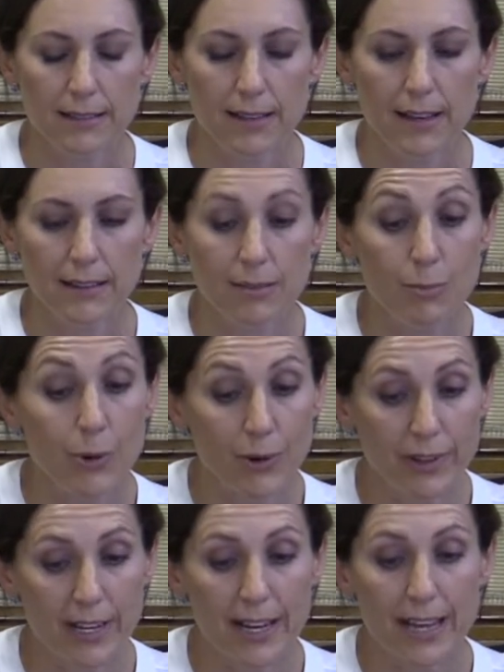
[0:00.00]
And more
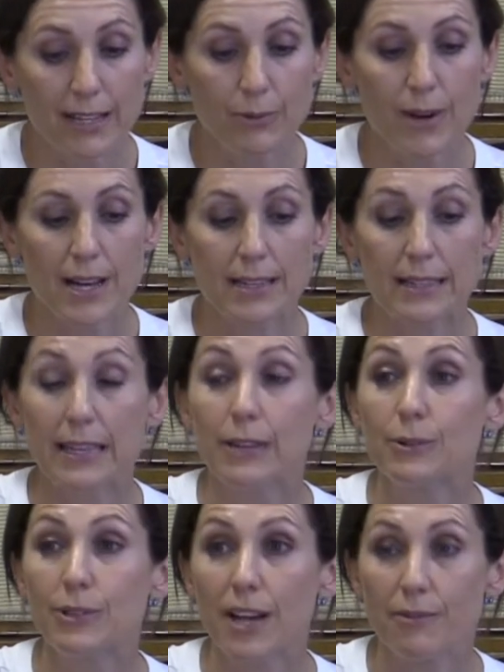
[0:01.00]
than anyone, he
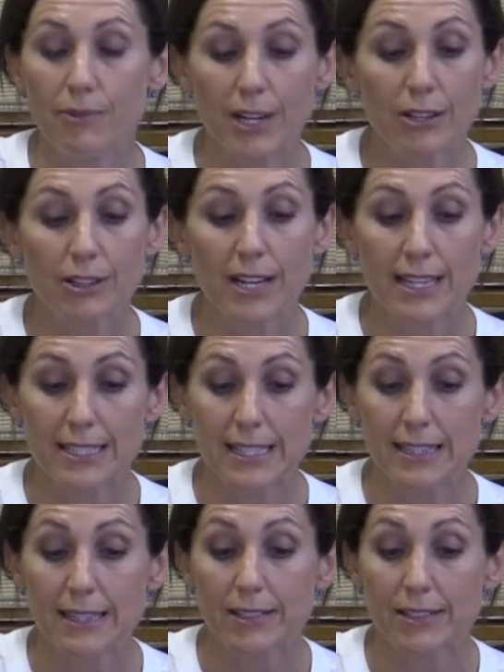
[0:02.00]
would have recognized the